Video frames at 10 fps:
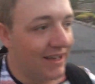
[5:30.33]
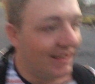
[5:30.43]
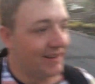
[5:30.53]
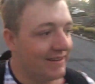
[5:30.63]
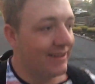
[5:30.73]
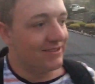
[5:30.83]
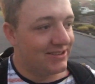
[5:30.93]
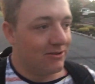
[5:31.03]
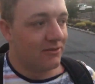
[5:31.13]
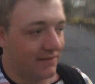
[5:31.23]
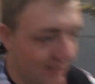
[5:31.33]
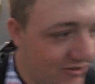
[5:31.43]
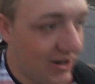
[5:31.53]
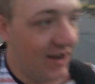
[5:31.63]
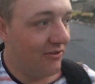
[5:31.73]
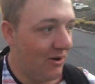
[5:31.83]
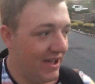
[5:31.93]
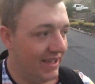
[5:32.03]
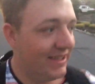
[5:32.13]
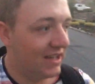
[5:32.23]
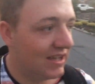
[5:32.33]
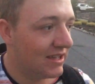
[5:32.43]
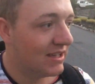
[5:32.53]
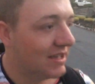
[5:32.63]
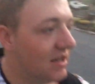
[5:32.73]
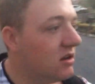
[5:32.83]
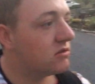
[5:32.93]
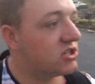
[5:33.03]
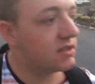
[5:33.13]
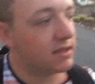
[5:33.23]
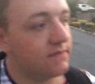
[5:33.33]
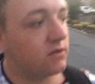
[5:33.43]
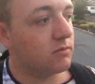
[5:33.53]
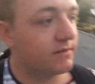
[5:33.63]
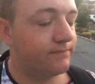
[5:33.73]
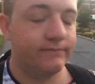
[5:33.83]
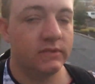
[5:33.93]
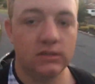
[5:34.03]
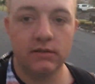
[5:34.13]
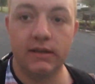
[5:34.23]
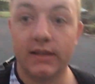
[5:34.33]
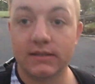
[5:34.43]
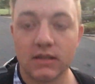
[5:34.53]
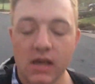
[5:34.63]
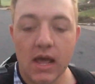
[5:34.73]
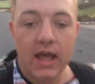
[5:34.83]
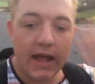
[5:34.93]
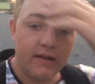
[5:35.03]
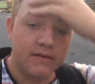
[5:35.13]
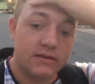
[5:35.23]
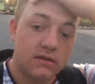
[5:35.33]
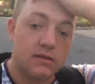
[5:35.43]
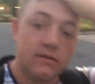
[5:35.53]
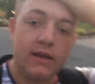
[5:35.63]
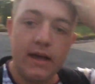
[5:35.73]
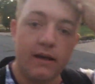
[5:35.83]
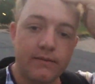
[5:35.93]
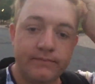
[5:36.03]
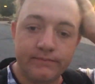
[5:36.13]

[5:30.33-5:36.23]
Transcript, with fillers: And it's all over the driveway. Oh shit, they looked at one. Yep. Anyways, so yeah.